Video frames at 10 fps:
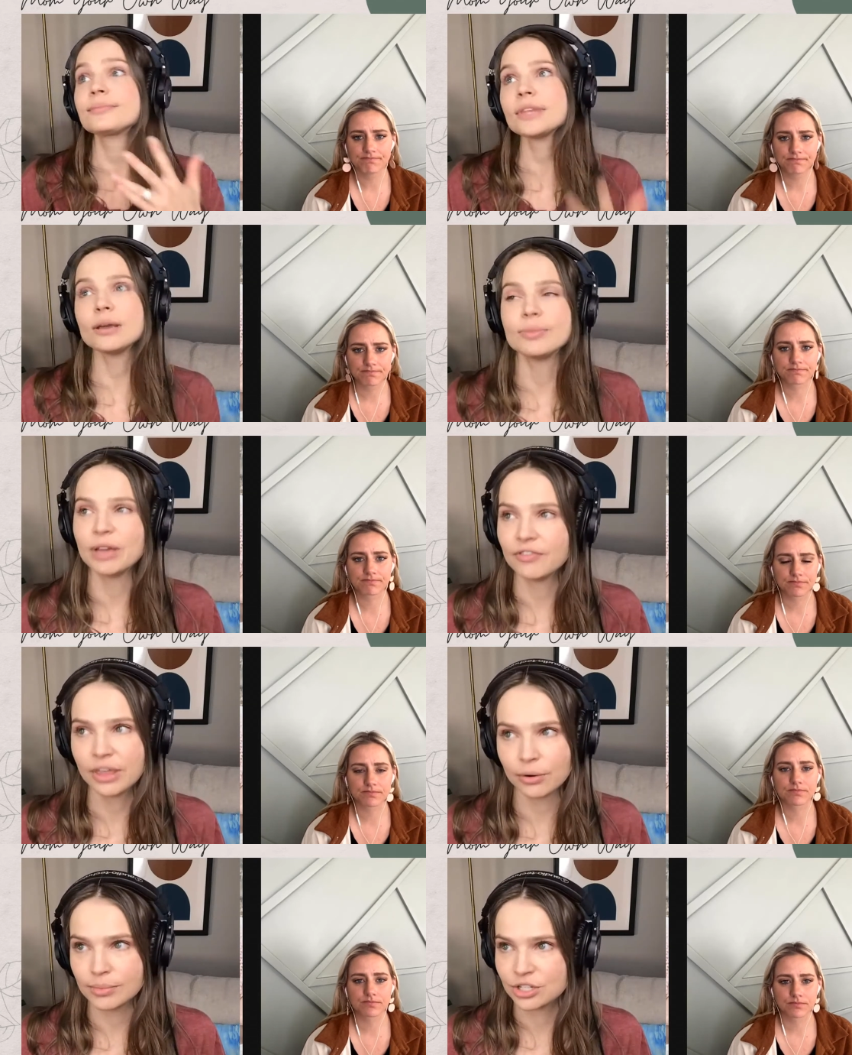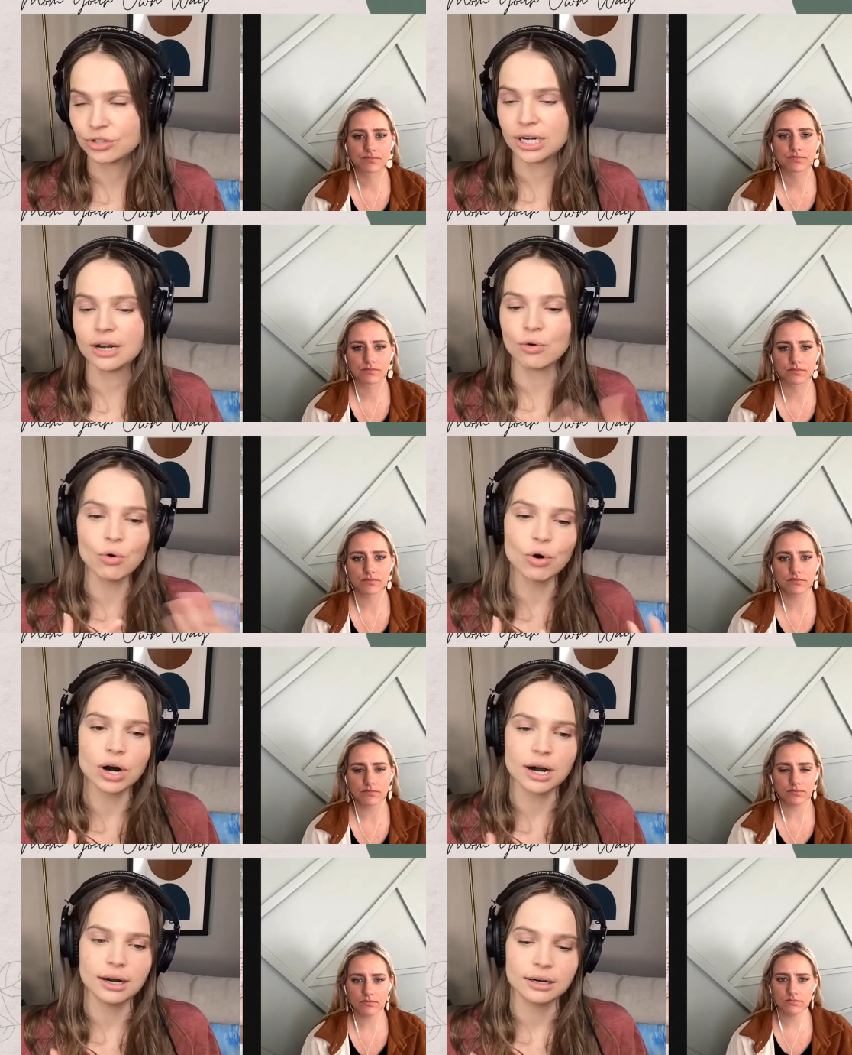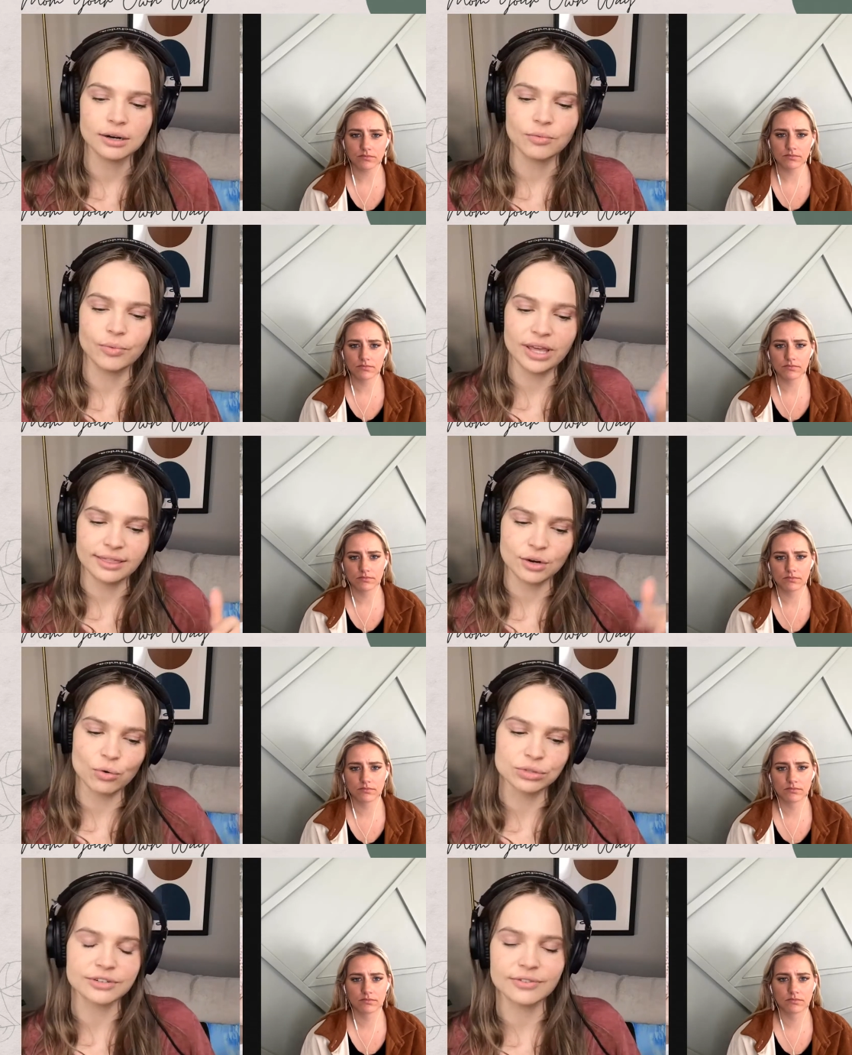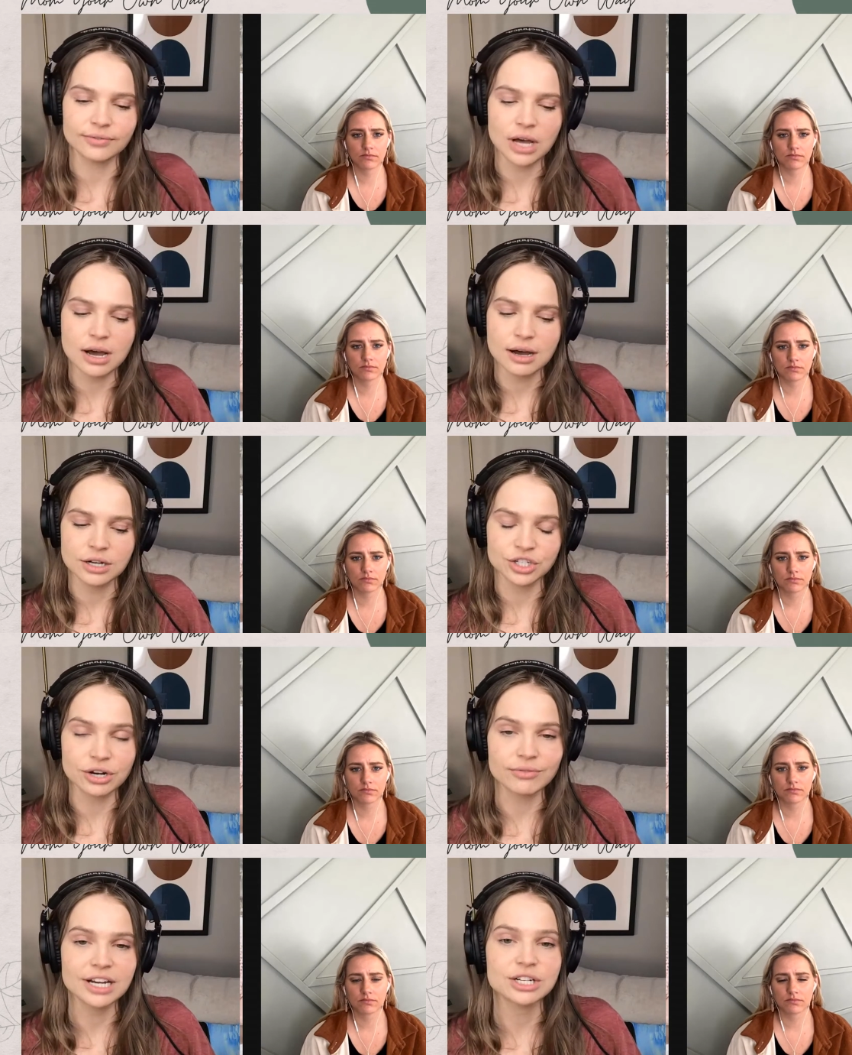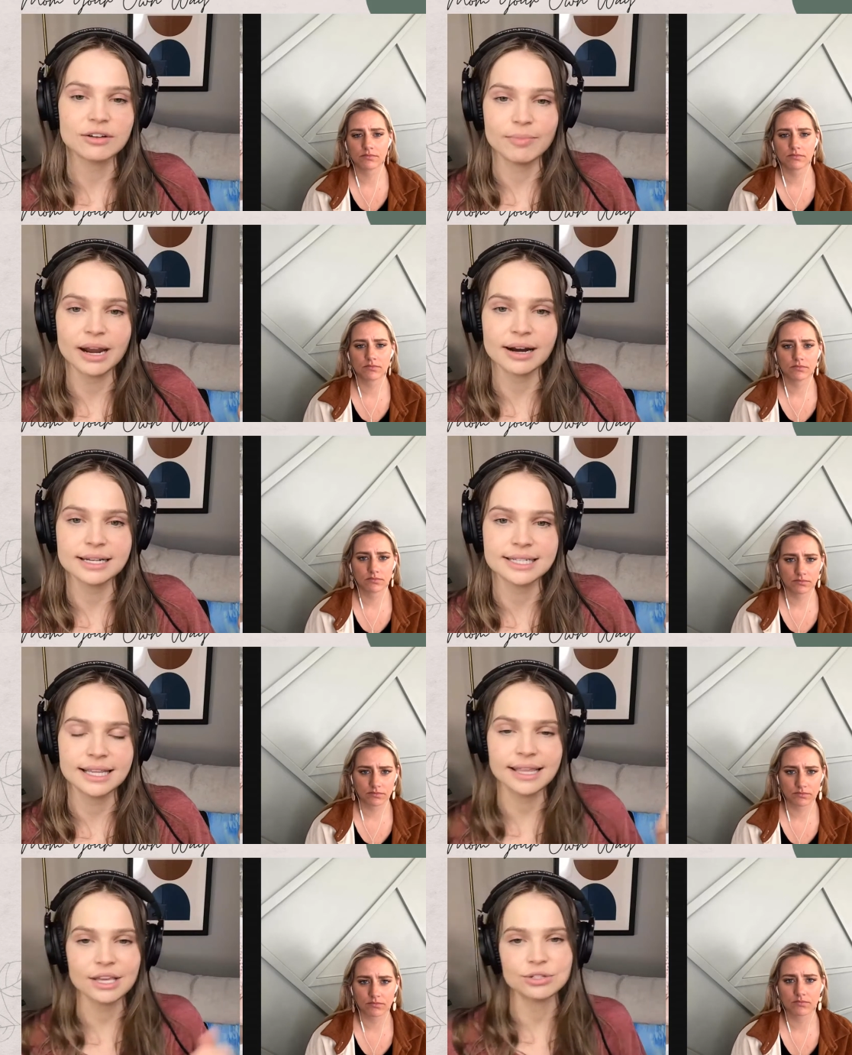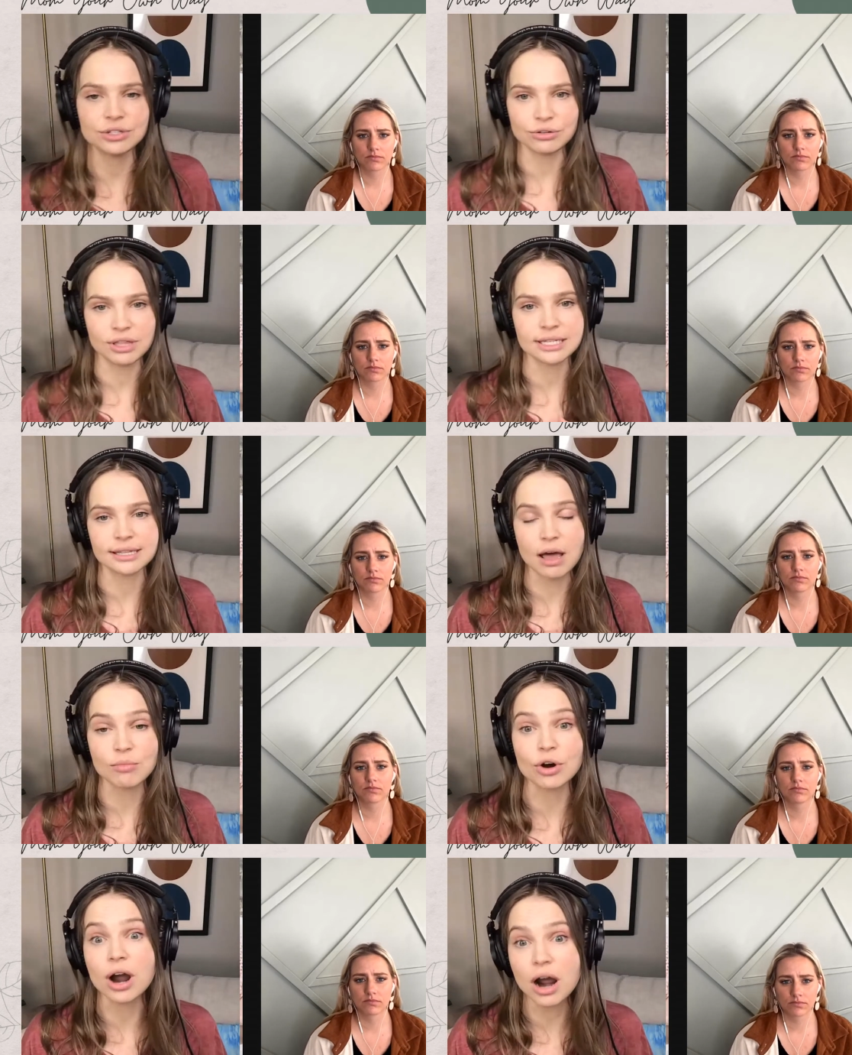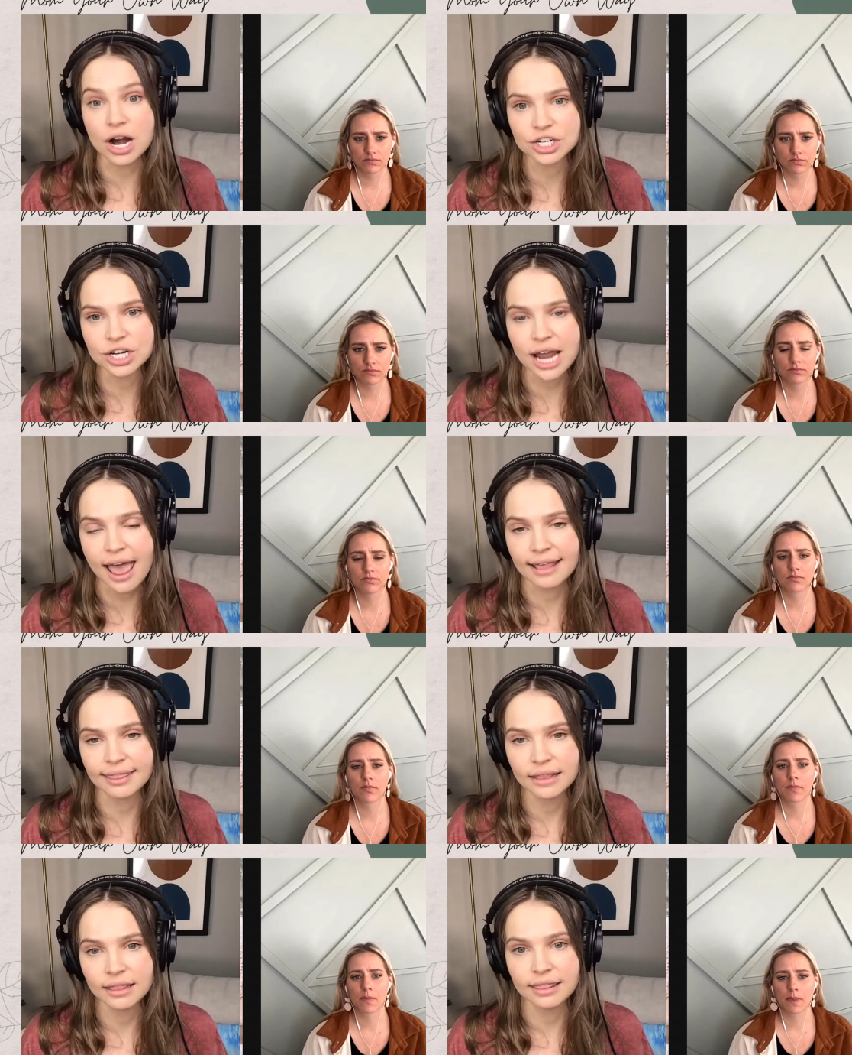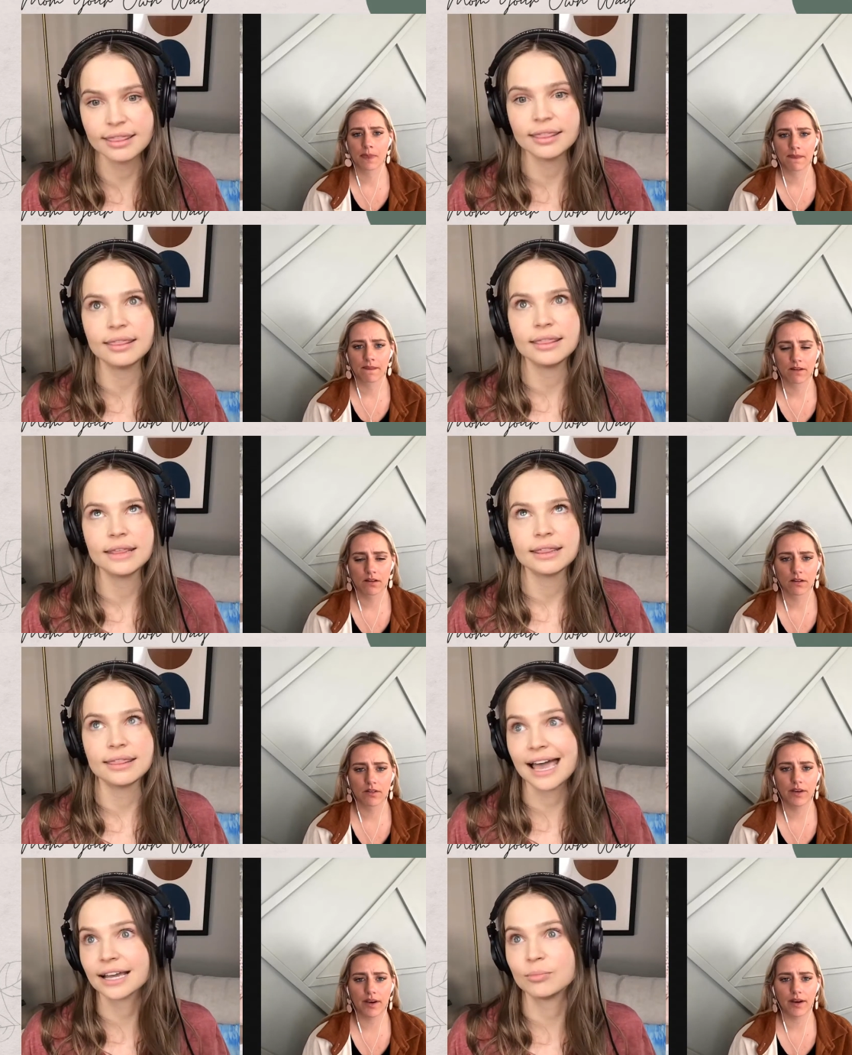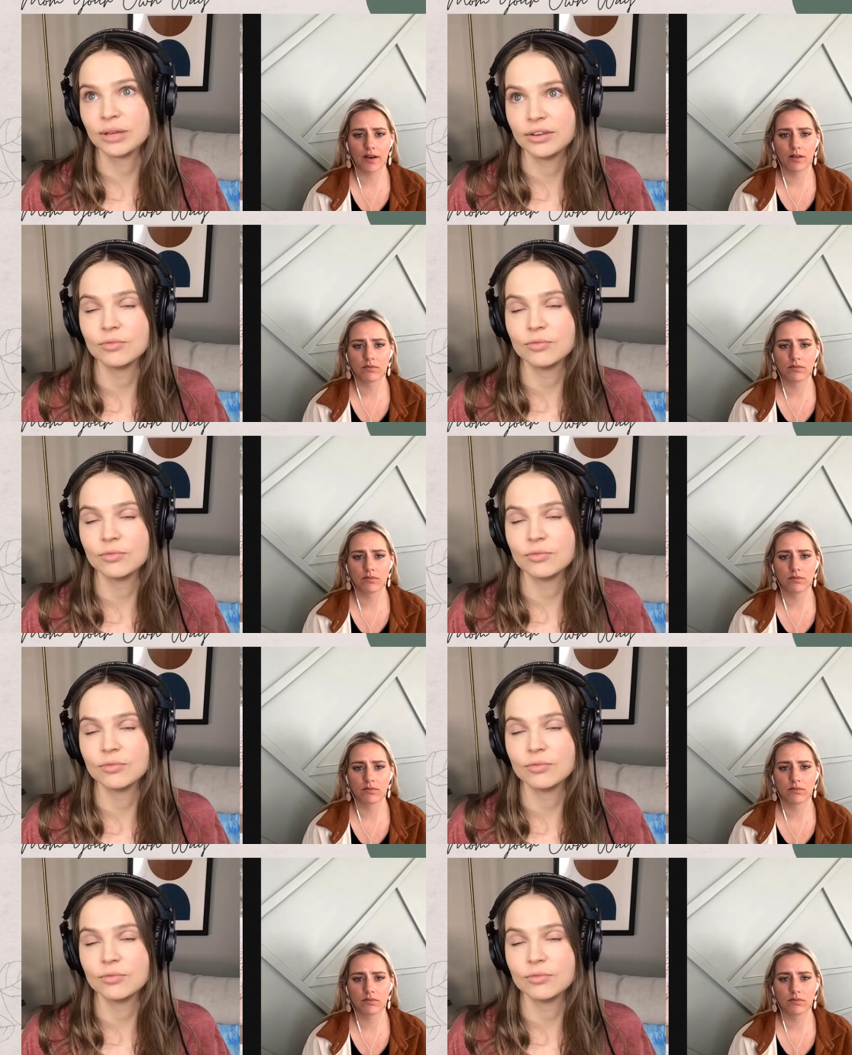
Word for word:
Speaker 1: if they were mistreated, or with an older uh, generation of parenting, they used to do things a lot more harsh. And that could be